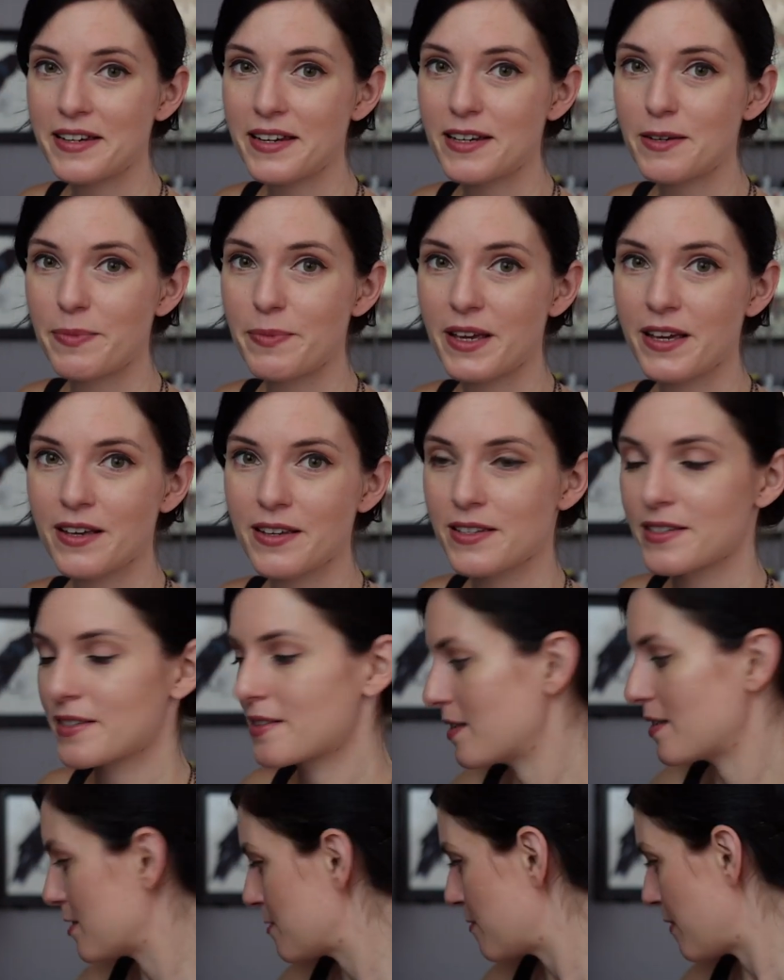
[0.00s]
it because
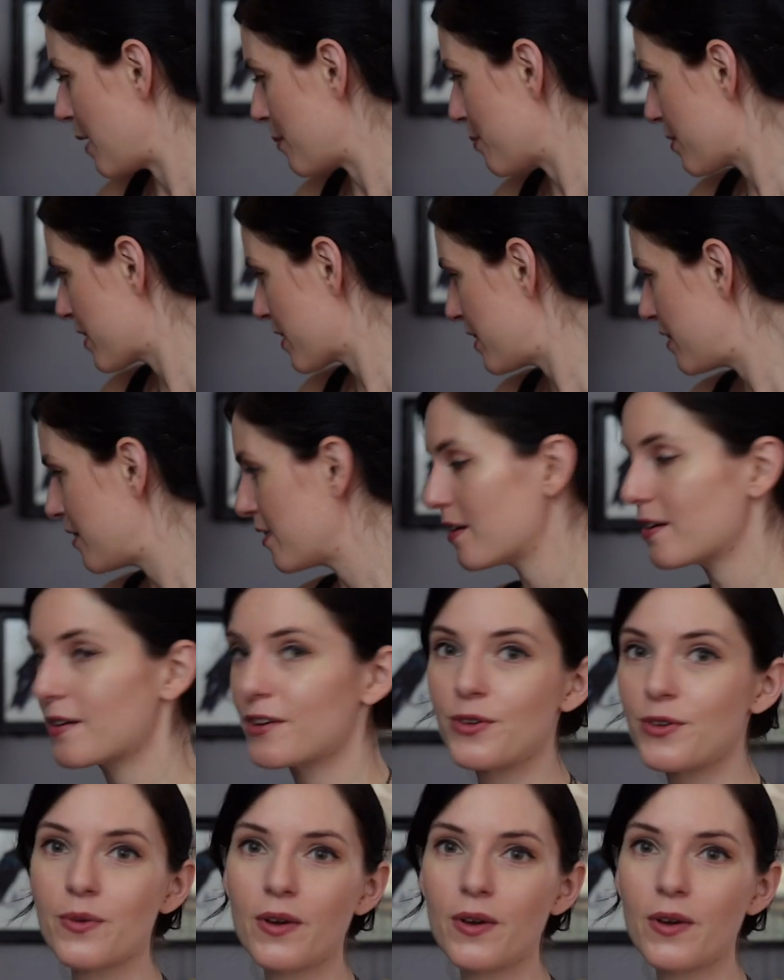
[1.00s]
this fabric here,